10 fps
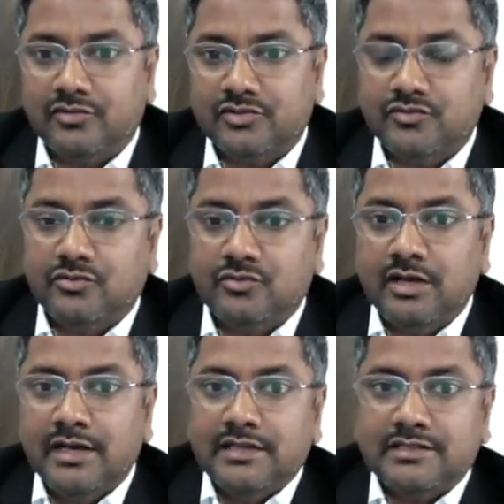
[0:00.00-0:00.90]
So
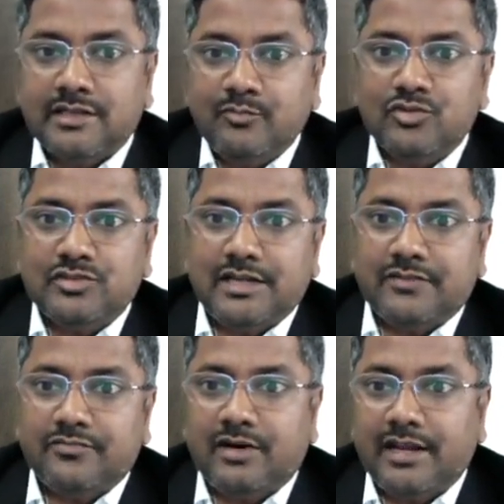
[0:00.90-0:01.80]
suppose that
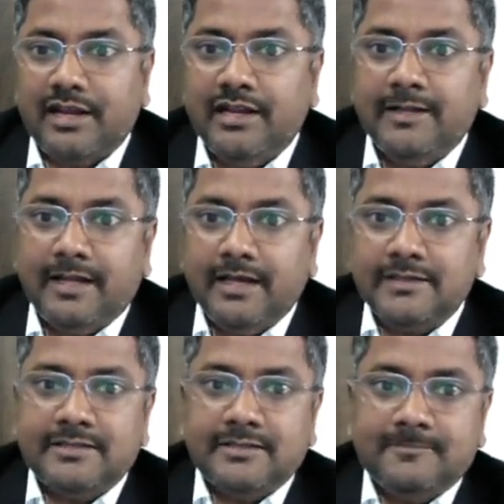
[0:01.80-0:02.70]
for any
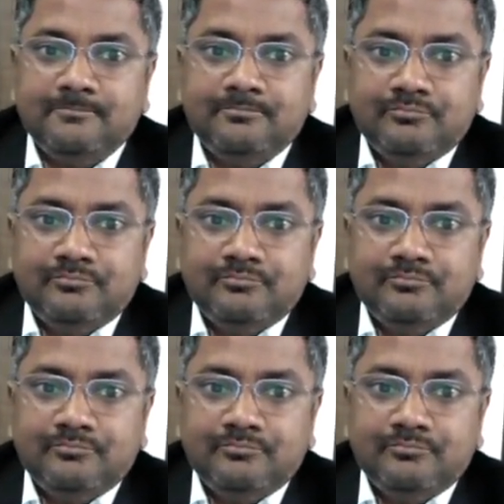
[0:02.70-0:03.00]
reaction